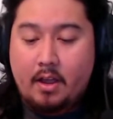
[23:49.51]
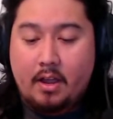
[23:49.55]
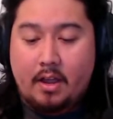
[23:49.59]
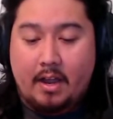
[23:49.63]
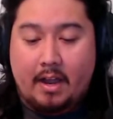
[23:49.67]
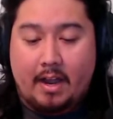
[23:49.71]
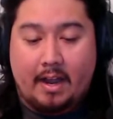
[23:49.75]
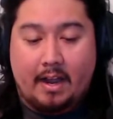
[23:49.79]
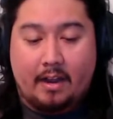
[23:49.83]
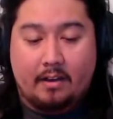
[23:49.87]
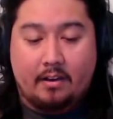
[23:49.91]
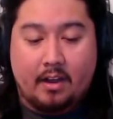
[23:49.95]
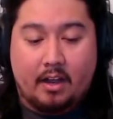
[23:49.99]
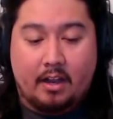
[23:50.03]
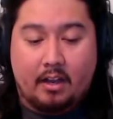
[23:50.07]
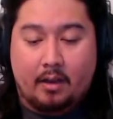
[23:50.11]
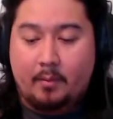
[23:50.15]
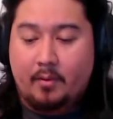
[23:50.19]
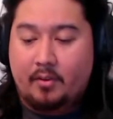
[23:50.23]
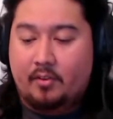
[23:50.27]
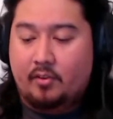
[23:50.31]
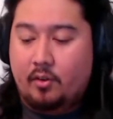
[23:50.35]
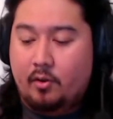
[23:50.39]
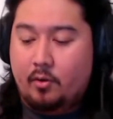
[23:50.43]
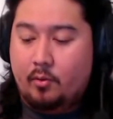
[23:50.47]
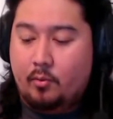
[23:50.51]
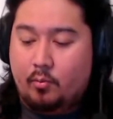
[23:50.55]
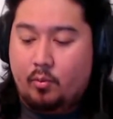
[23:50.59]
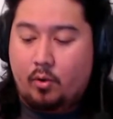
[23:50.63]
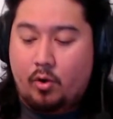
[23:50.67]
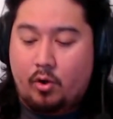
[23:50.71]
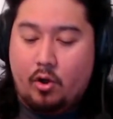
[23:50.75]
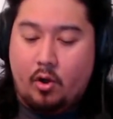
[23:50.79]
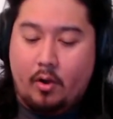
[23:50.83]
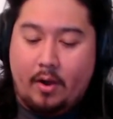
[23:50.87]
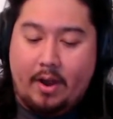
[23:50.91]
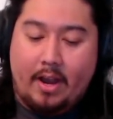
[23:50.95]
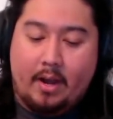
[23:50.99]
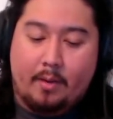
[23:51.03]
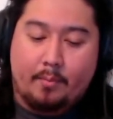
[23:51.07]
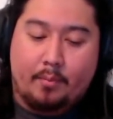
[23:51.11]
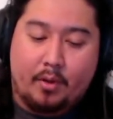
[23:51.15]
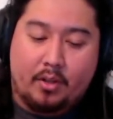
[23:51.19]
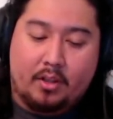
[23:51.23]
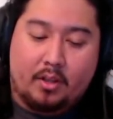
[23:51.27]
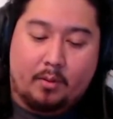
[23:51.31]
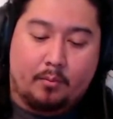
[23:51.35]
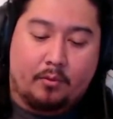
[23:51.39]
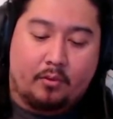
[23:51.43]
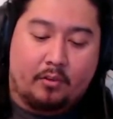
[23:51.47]
And so we'll go ahead and put
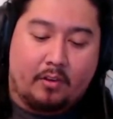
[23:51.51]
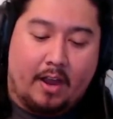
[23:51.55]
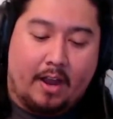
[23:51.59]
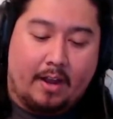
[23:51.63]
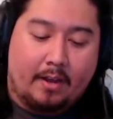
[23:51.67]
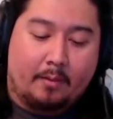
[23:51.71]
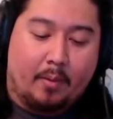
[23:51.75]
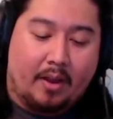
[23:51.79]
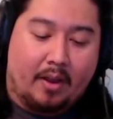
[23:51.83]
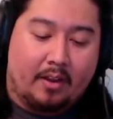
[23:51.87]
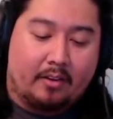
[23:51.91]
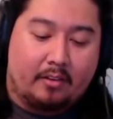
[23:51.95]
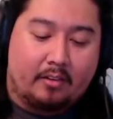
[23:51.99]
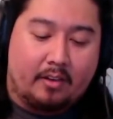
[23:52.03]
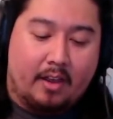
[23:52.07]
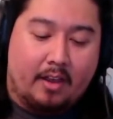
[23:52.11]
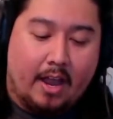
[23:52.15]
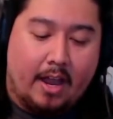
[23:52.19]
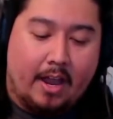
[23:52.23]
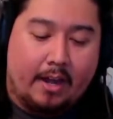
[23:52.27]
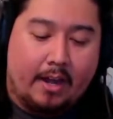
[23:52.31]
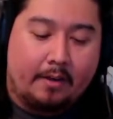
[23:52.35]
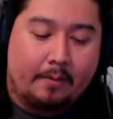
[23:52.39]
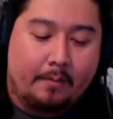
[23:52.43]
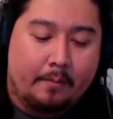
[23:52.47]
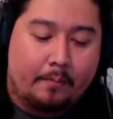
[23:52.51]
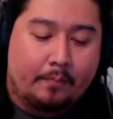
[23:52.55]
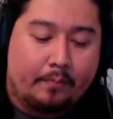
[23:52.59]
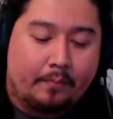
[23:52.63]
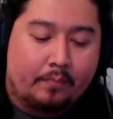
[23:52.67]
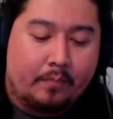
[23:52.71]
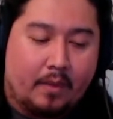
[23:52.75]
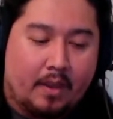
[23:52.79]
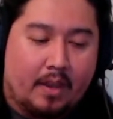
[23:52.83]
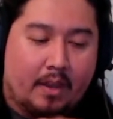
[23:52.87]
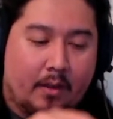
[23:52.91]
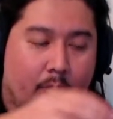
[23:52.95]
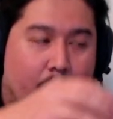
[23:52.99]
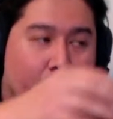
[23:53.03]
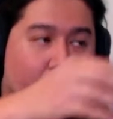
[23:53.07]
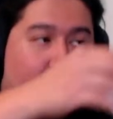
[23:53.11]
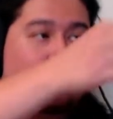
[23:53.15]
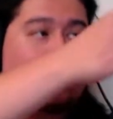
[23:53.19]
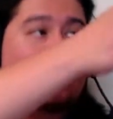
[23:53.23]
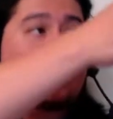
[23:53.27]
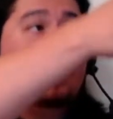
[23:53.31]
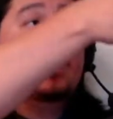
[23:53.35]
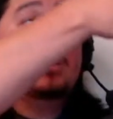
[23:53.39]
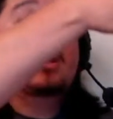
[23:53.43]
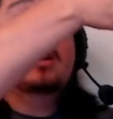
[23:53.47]
them side by side, and we'll
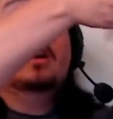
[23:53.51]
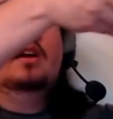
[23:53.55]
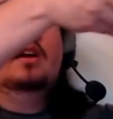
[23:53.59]
see